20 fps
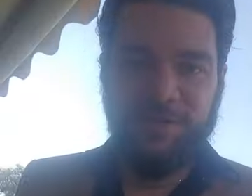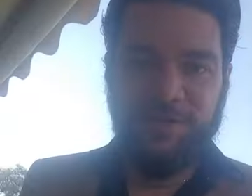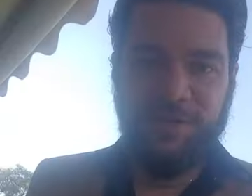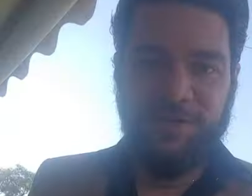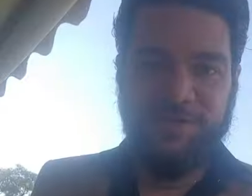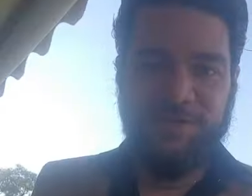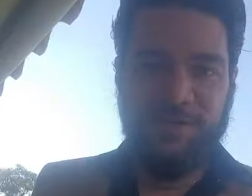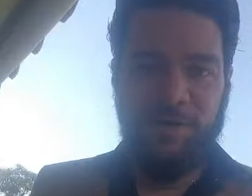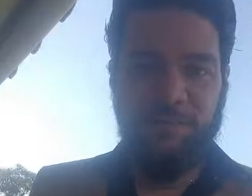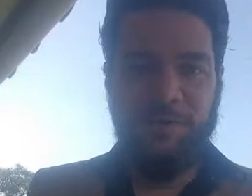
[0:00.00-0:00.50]

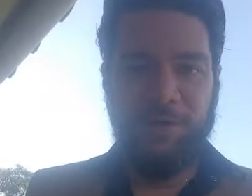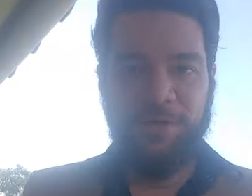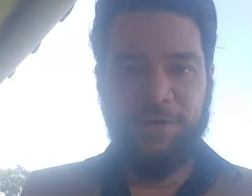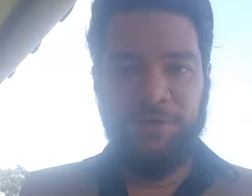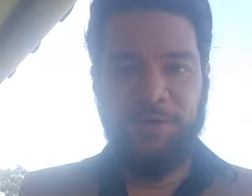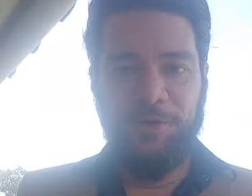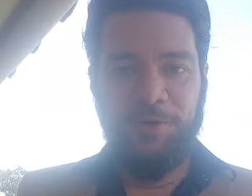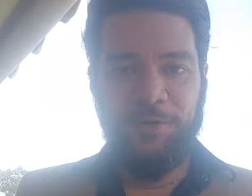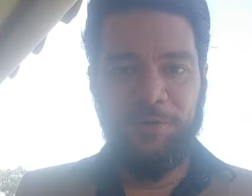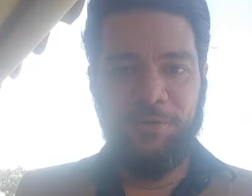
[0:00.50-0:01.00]
okay, so I better
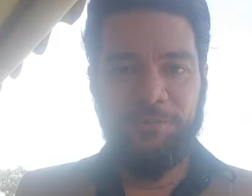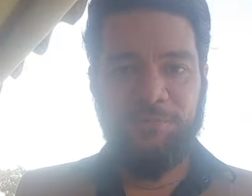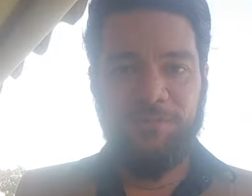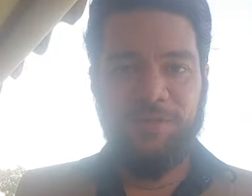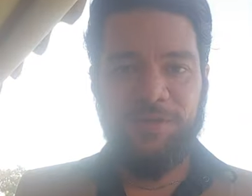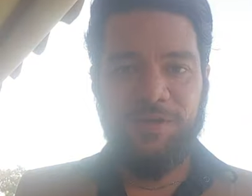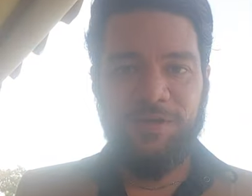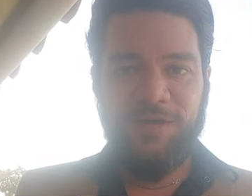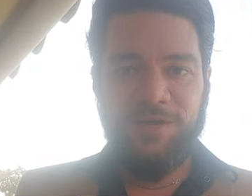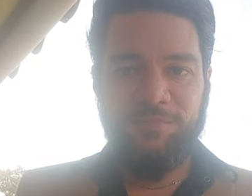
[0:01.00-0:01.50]
go,
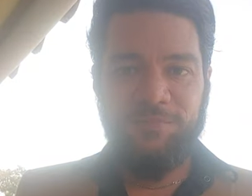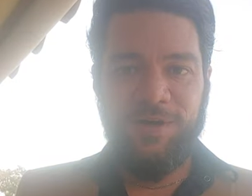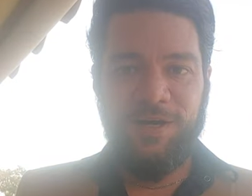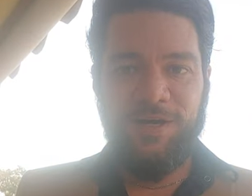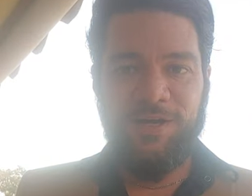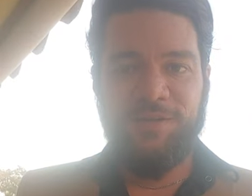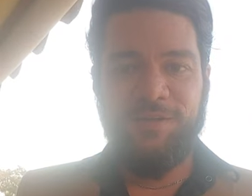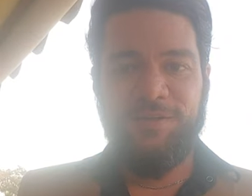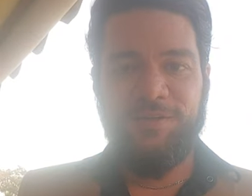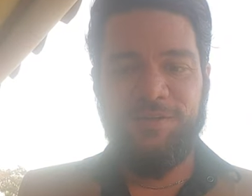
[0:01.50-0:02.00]

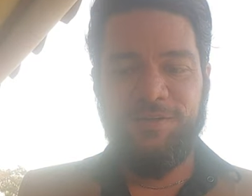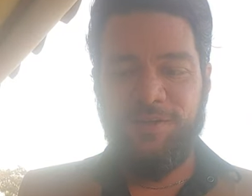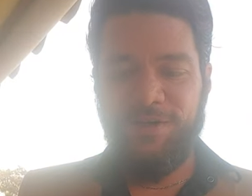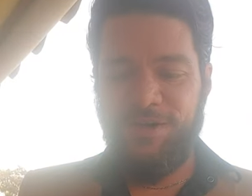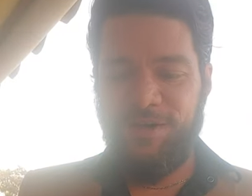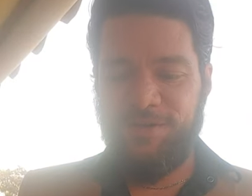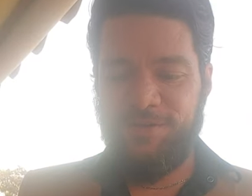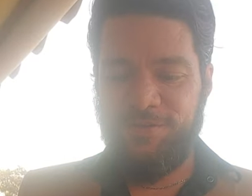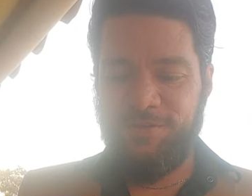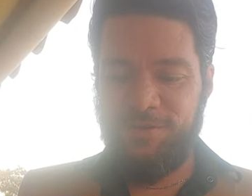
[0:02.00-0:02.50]
but...
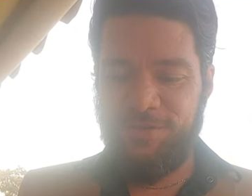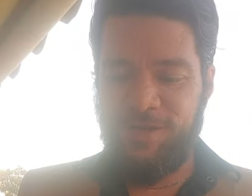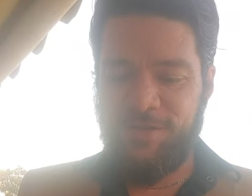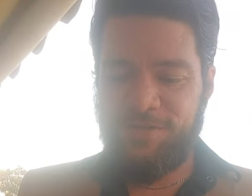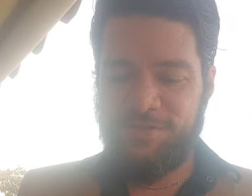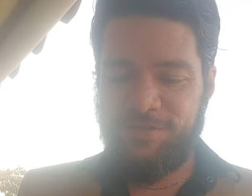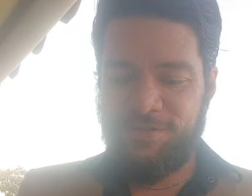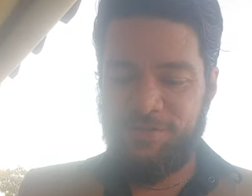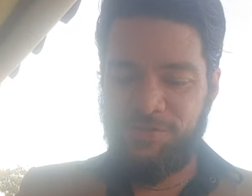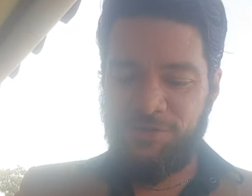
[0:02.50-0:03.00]
that's the